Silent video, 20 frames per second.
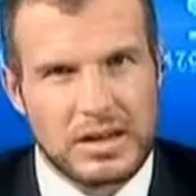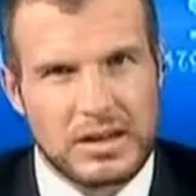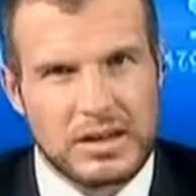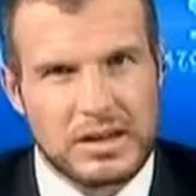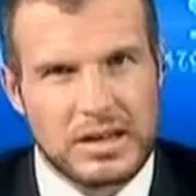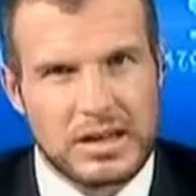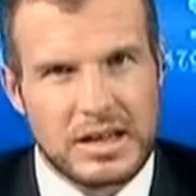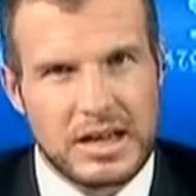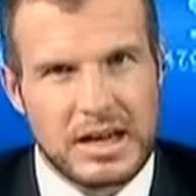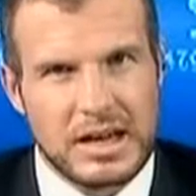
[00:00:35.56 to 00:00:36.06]
of
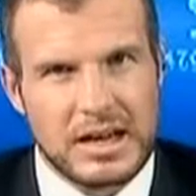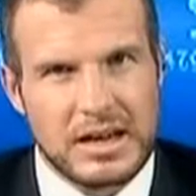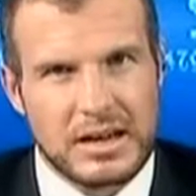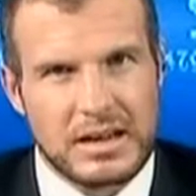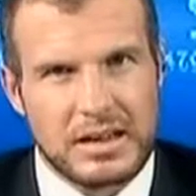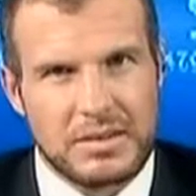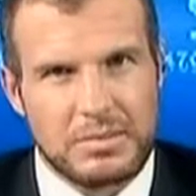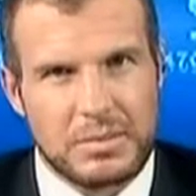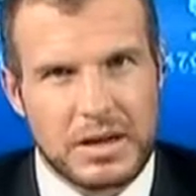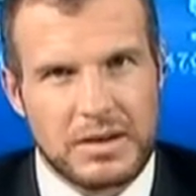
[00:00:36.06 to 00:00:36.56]

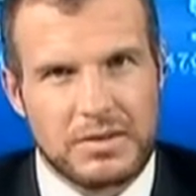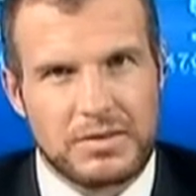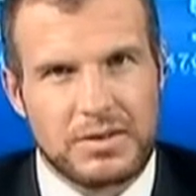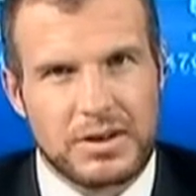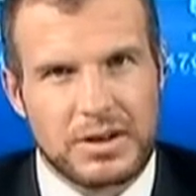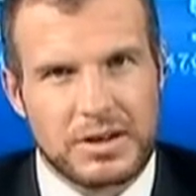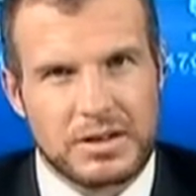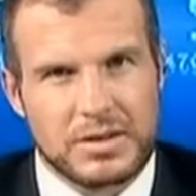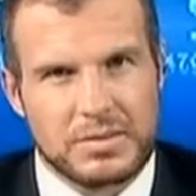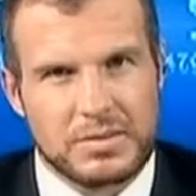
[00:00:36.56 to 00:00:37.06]
the big
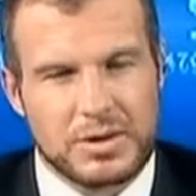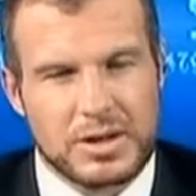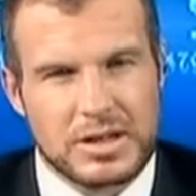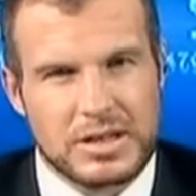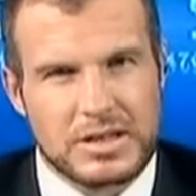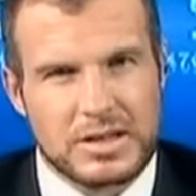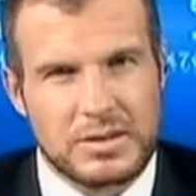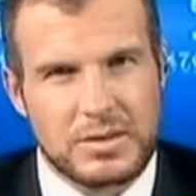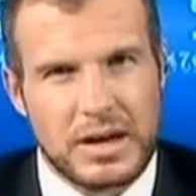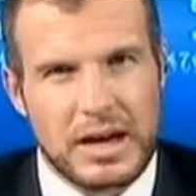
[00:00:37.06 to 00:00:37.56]
focal
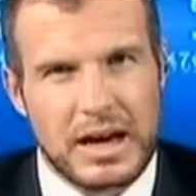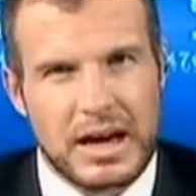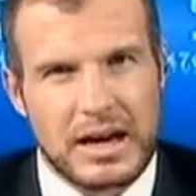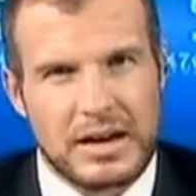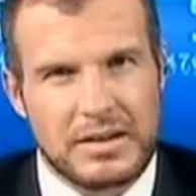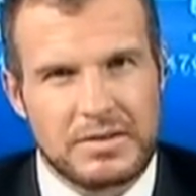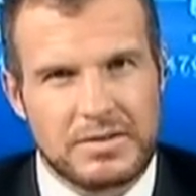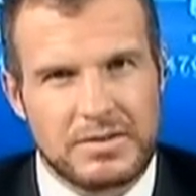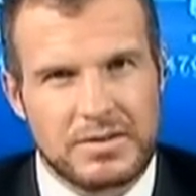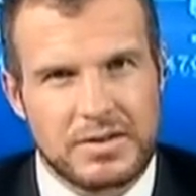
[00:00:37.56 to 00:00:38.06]
points that we
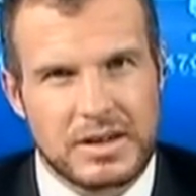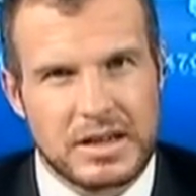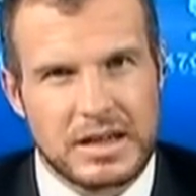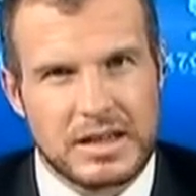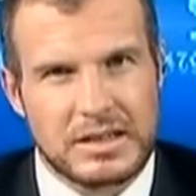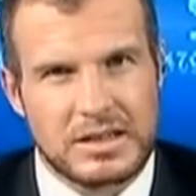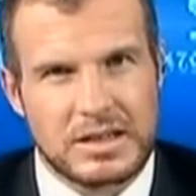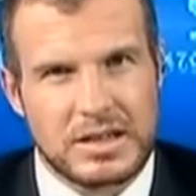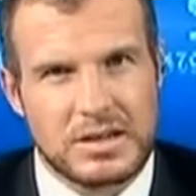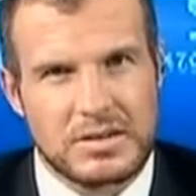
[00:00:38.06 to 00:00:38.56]
have
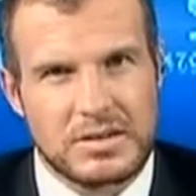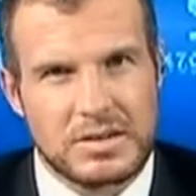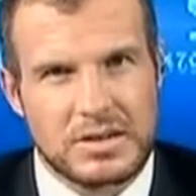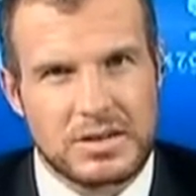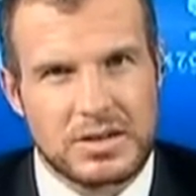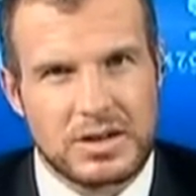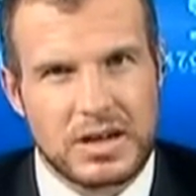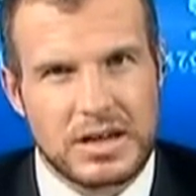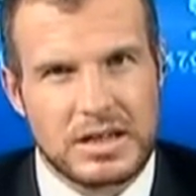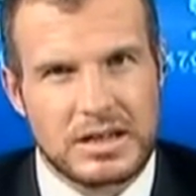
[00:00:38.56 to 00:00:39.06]
in terms of
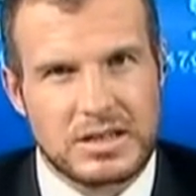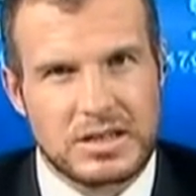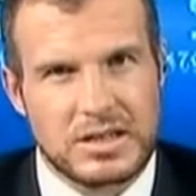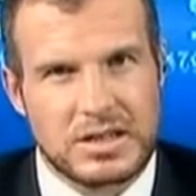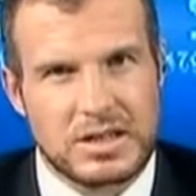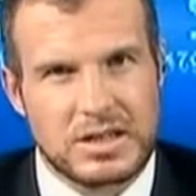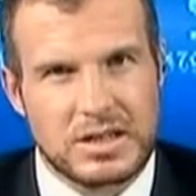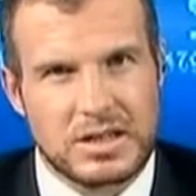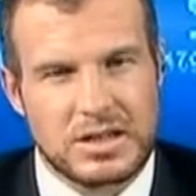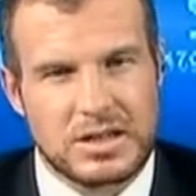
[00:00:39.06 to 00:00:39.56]
trying
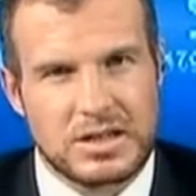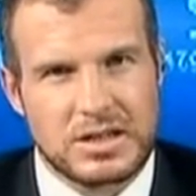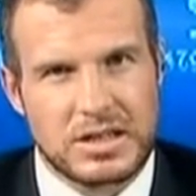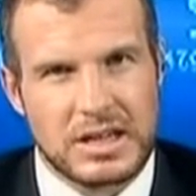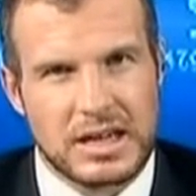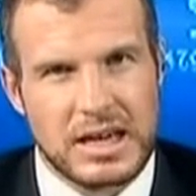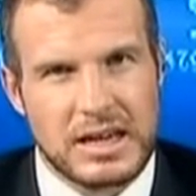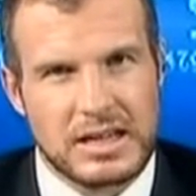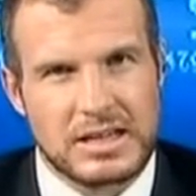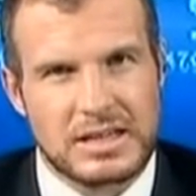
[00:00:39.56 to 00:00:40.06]
to
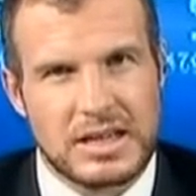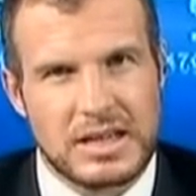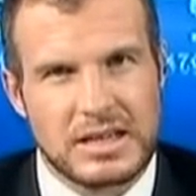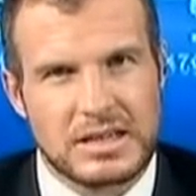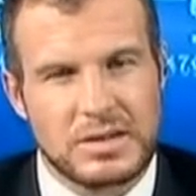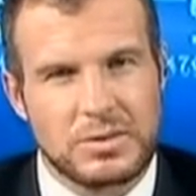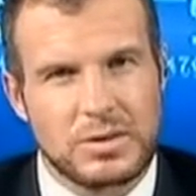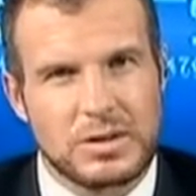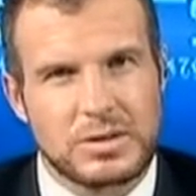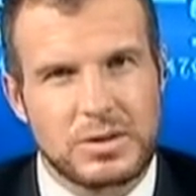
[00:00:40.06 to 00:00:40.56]
get a
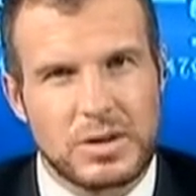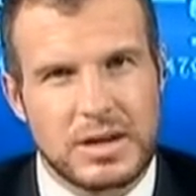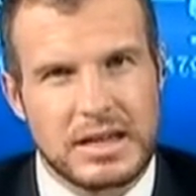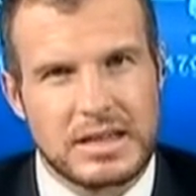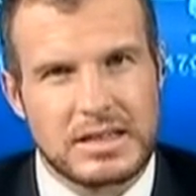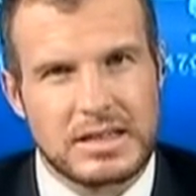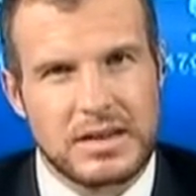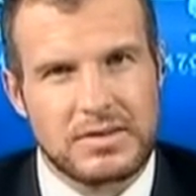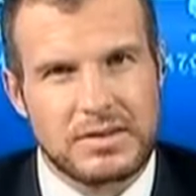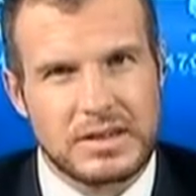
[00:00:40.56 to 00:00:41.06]
sense of what
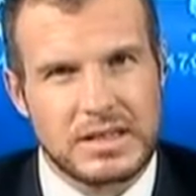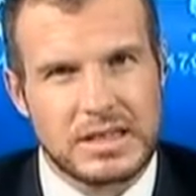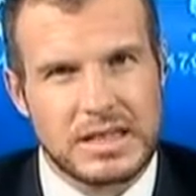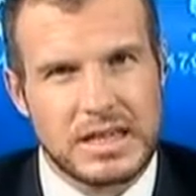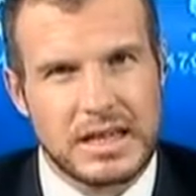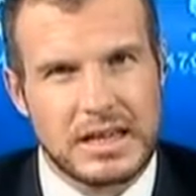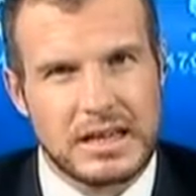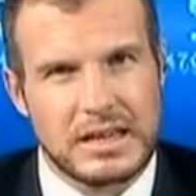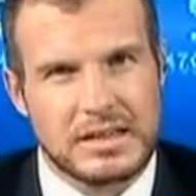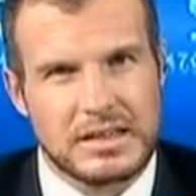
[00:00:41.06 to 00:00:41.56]

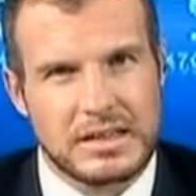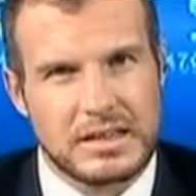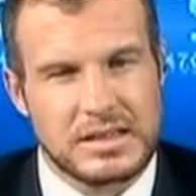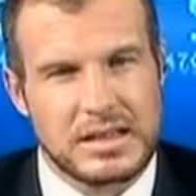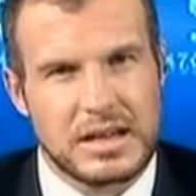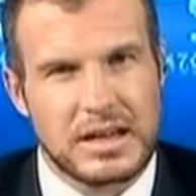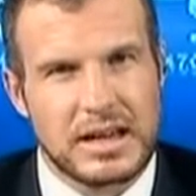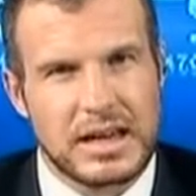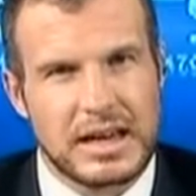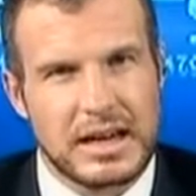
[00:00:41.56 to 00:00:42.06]
2017 is
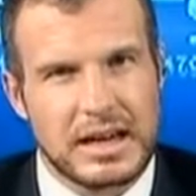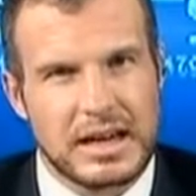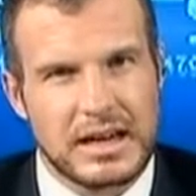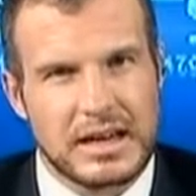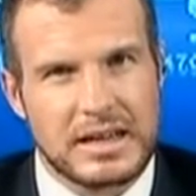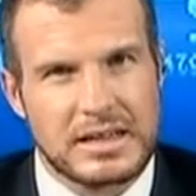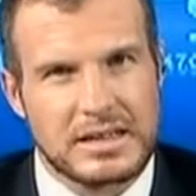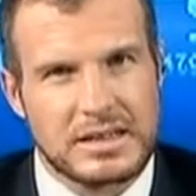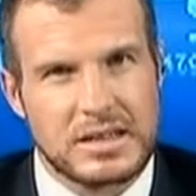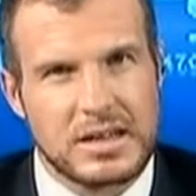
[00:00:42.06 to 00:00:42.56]
looking
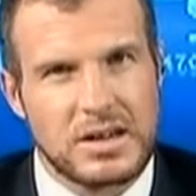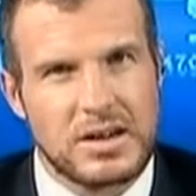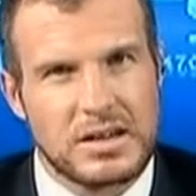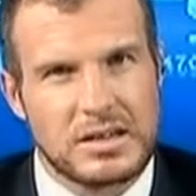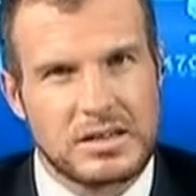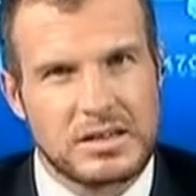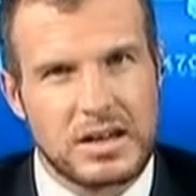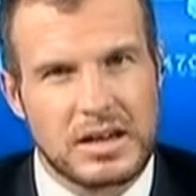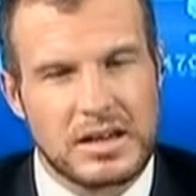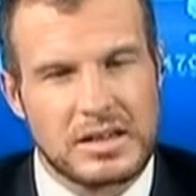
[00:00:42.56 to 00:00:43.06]
like is the
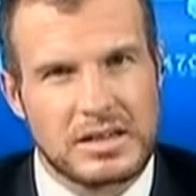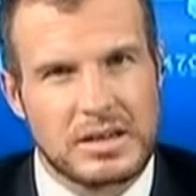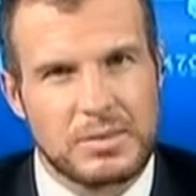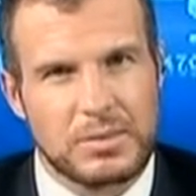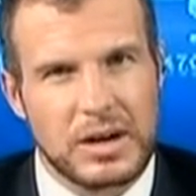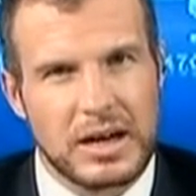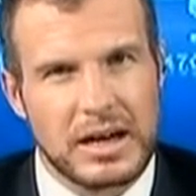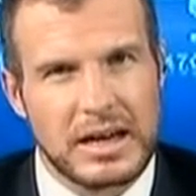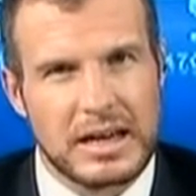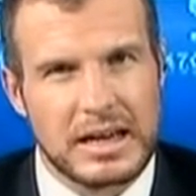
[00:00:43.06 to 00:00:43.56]
US dollar
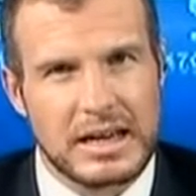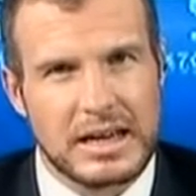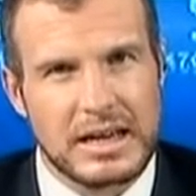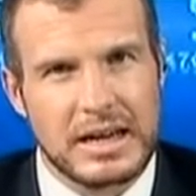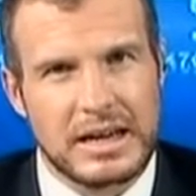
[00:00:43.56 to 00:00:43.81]
supply.